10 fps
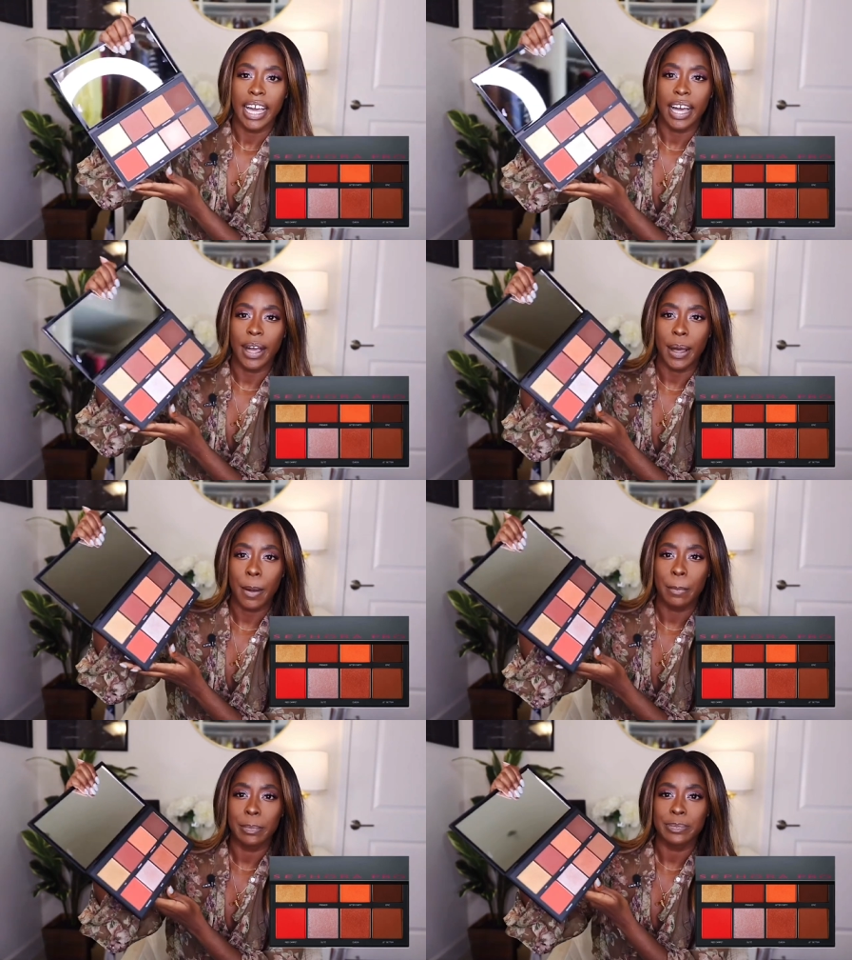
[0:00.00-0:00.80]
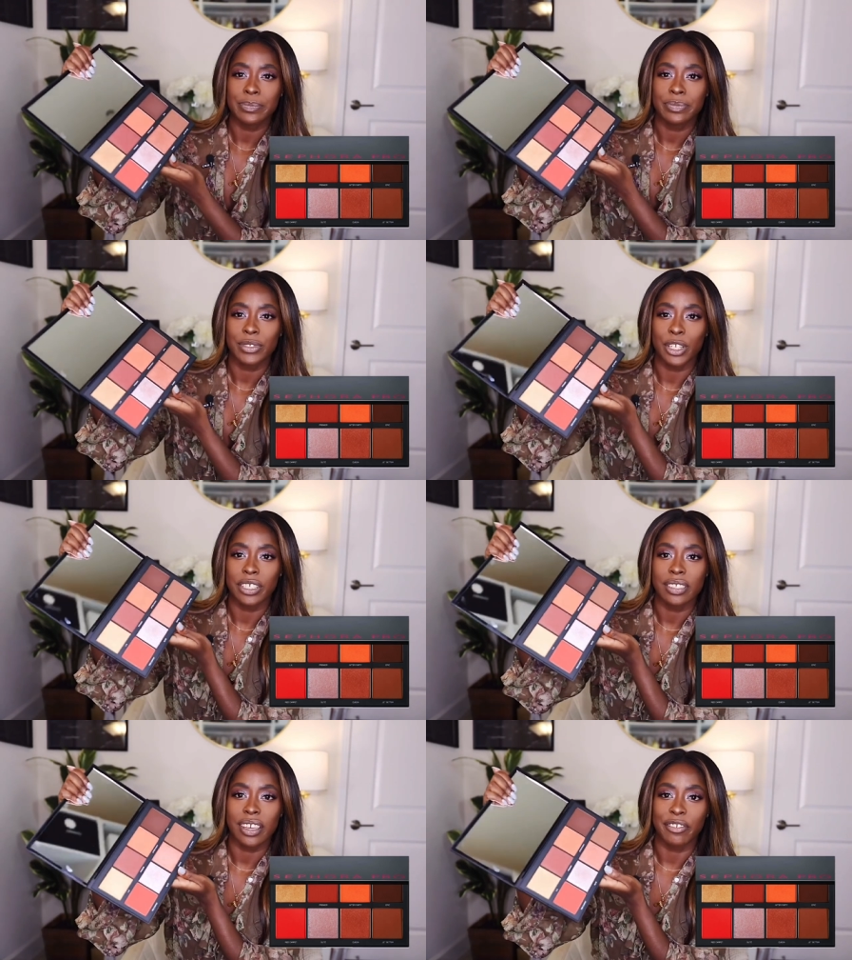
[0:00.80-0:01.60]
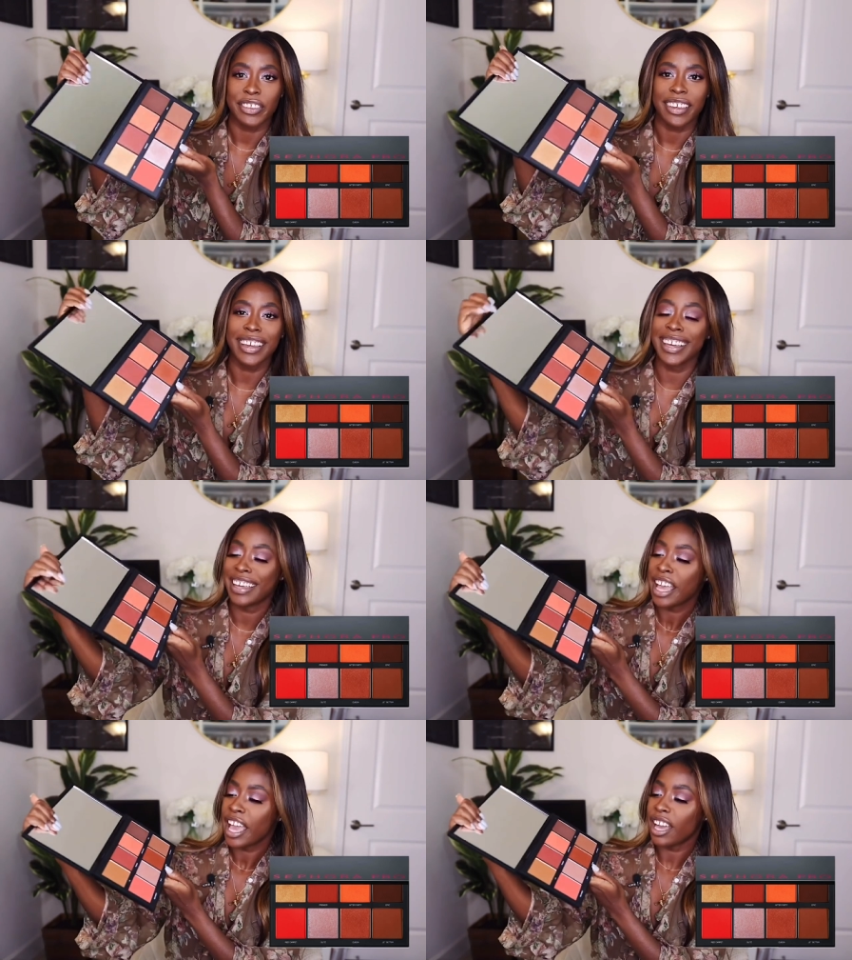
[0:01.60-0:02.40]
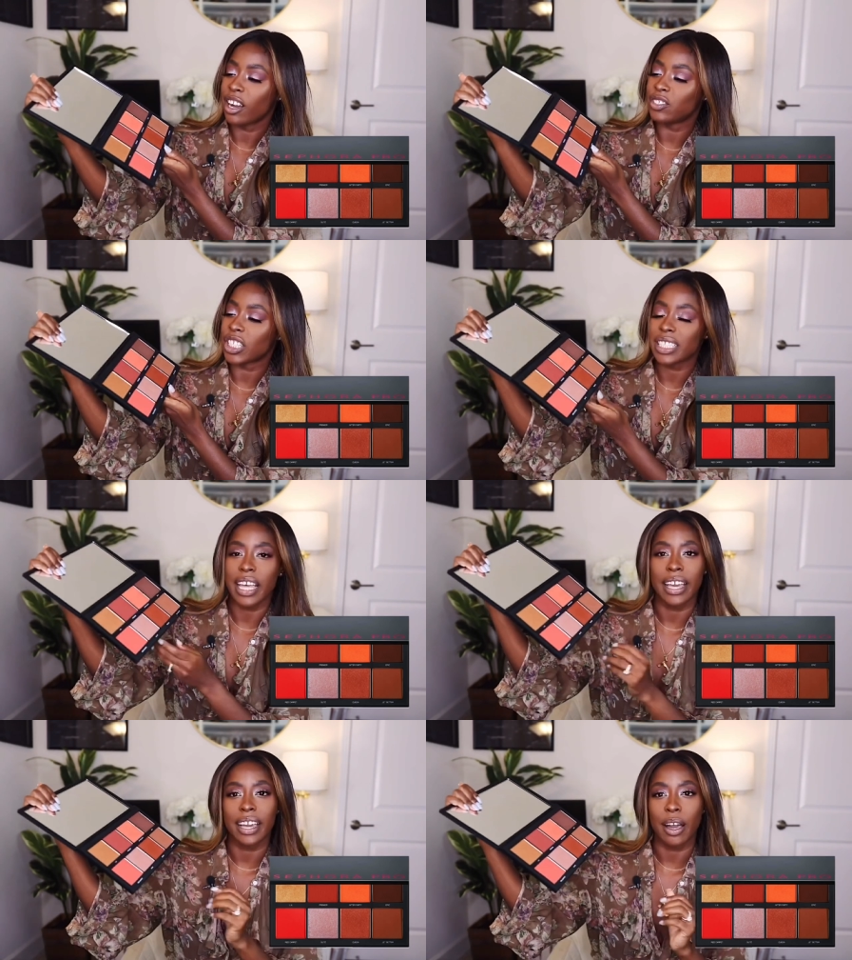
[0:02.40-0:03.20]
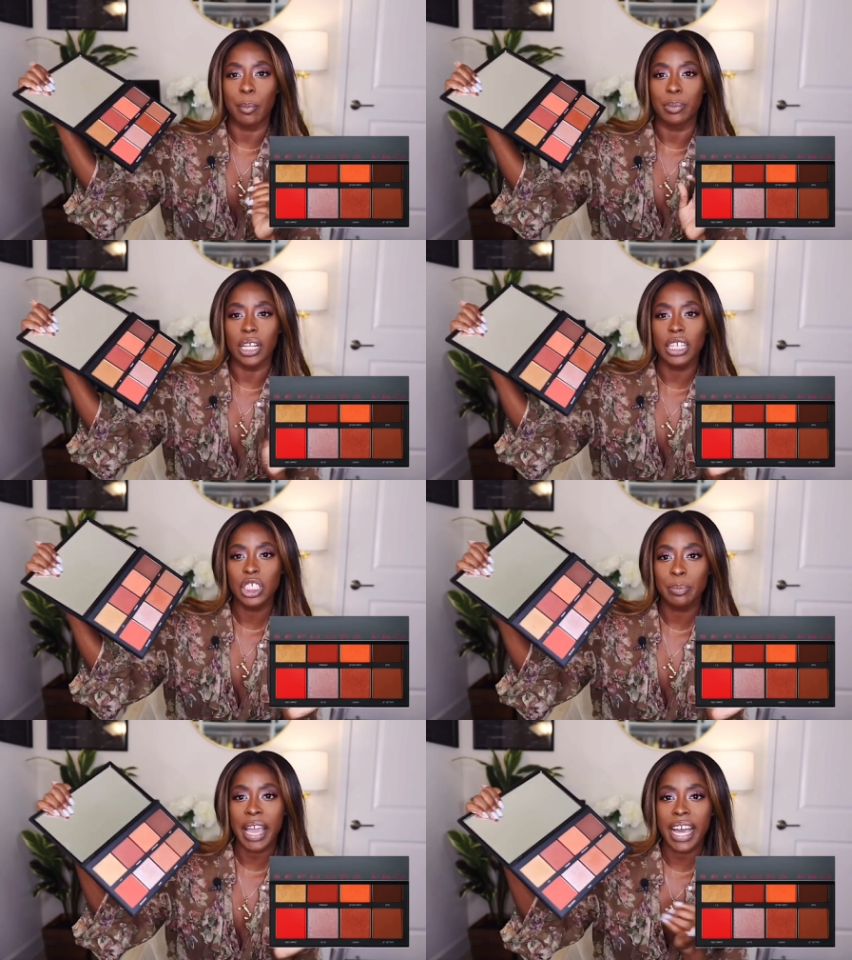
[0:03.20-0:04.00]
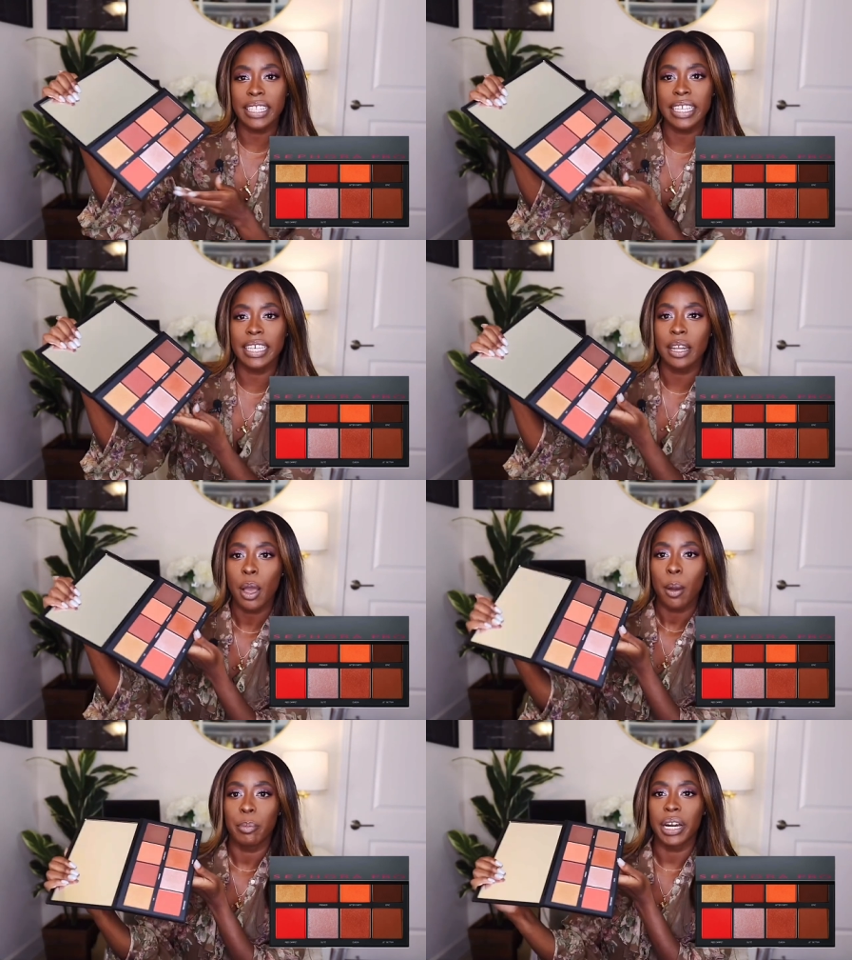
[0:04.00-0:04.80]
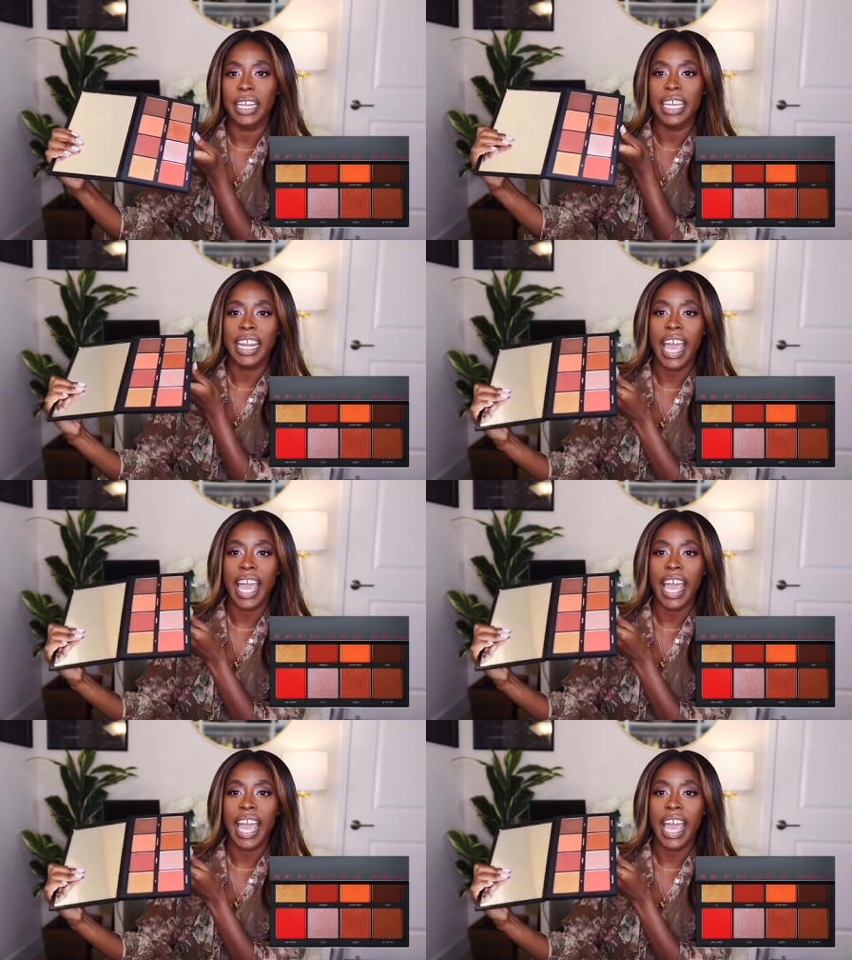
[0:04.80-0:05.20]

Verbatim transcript: sorry, you can see everything, of just like a blush palette, but it